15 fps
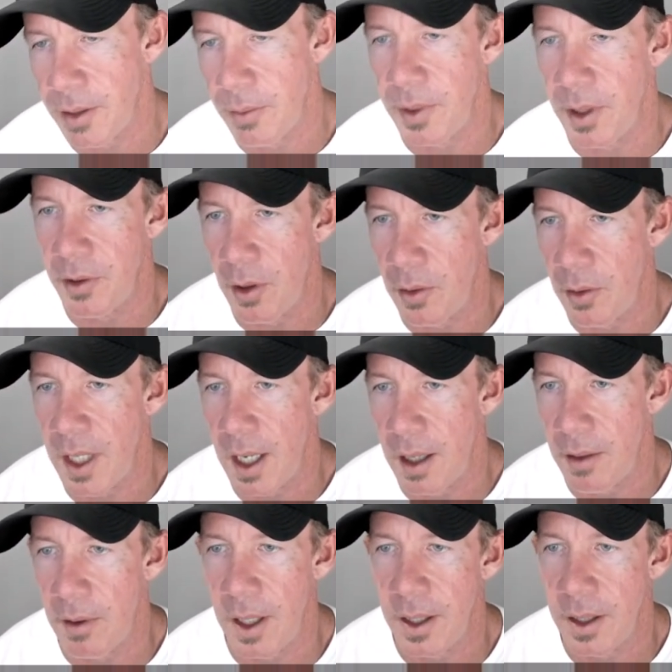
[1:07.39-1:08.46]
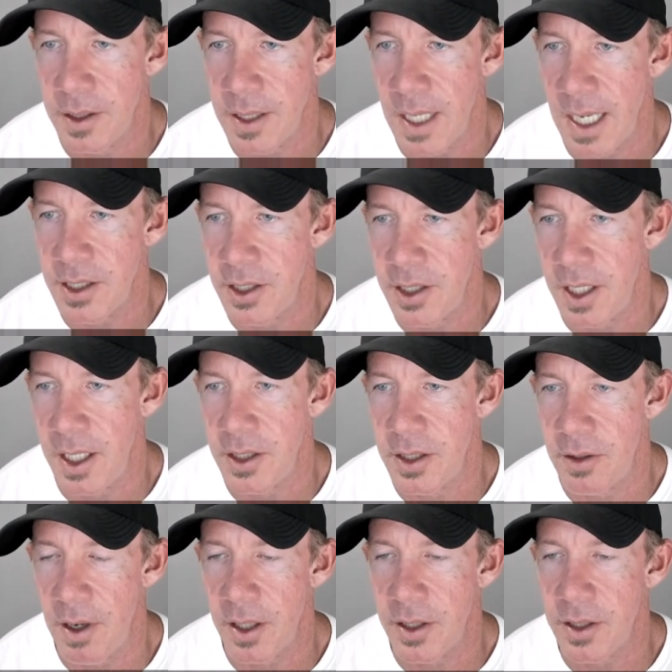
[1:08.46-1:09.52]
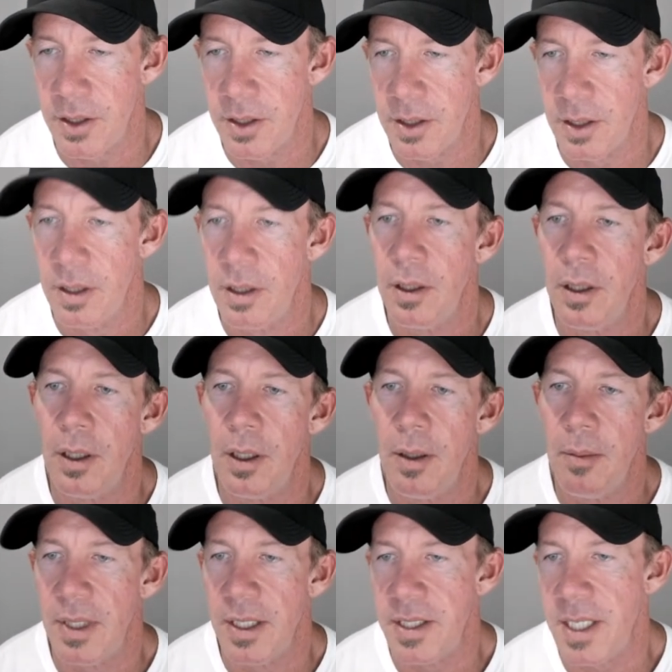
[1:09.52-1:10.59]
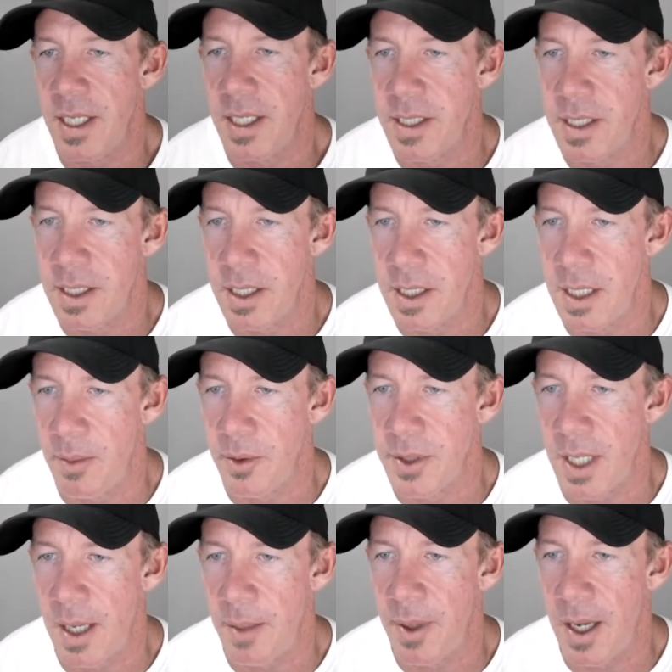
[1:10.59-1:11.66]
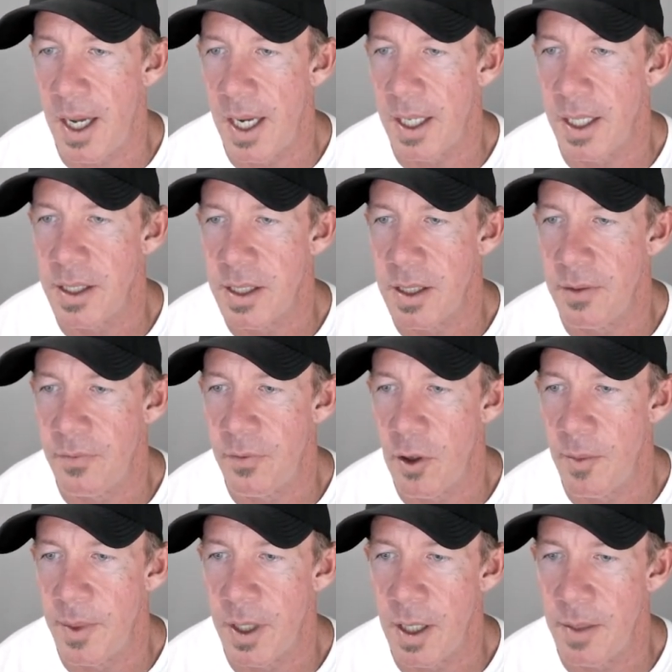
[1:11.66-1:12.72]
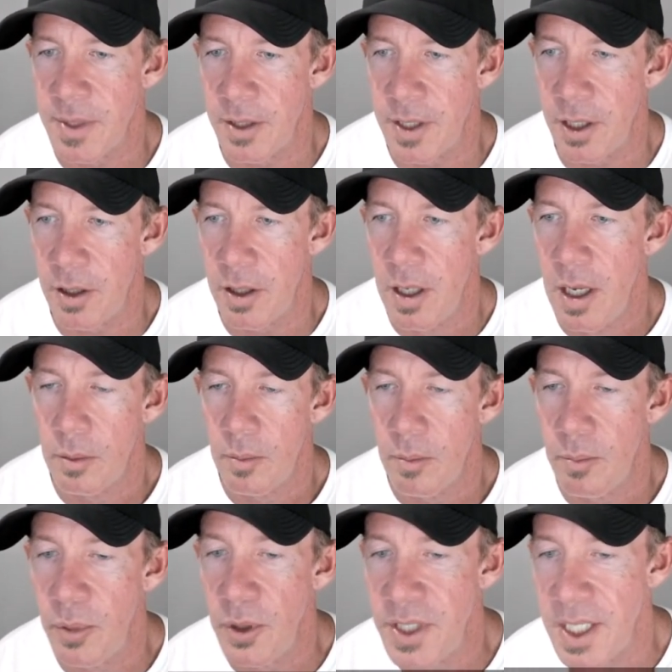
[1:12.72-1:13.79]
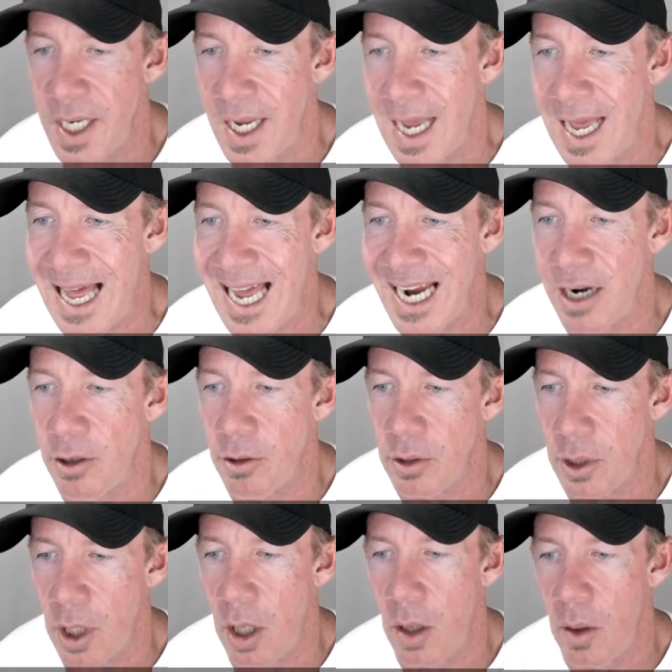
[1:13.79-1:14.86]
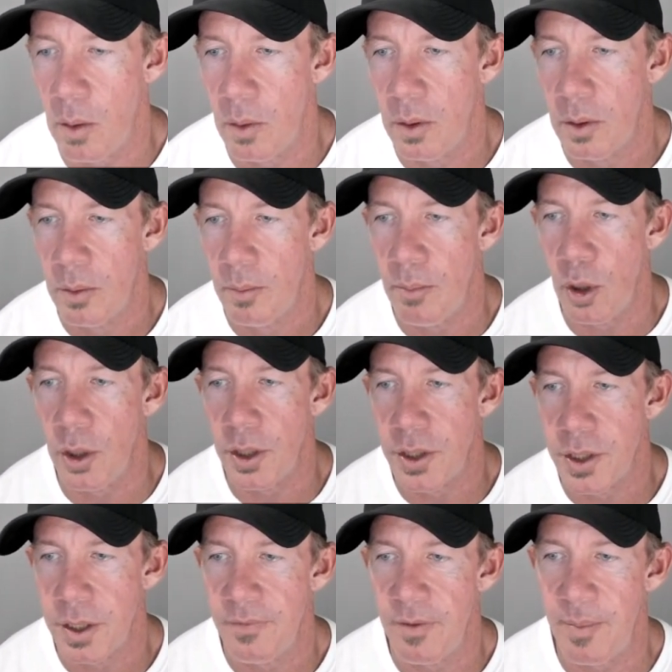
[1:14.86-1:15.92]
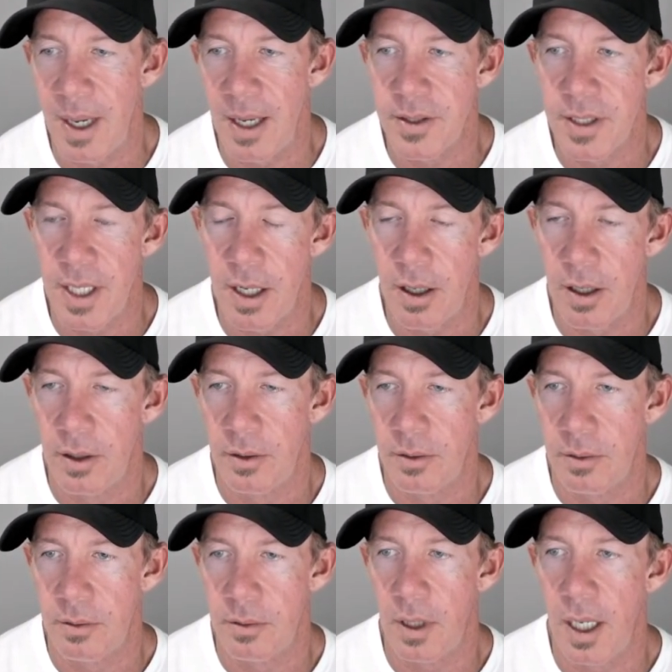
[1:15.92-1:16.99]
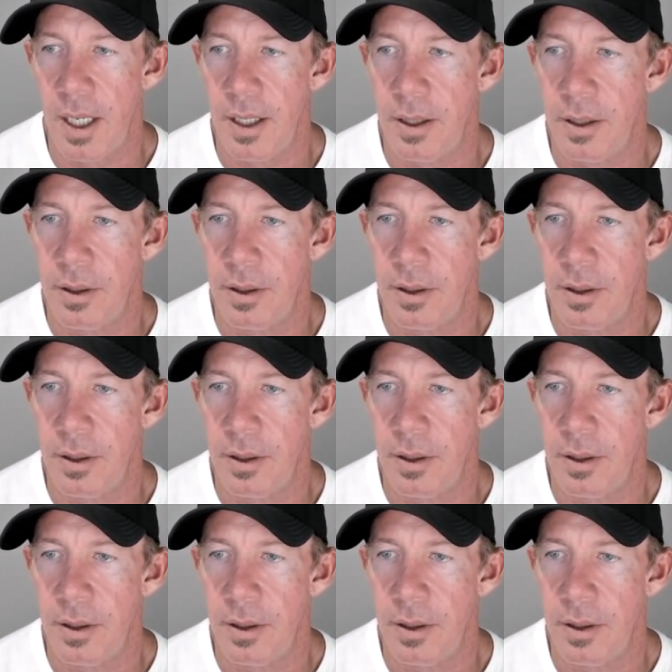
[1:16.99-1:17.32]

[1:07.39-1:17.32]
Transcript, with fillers: We don't know yet, right? Because it hasn't changed directions. Let's say this is the double top high, gets confirmed, it comes down here puts in a higher low, bullish, it bounced there, right?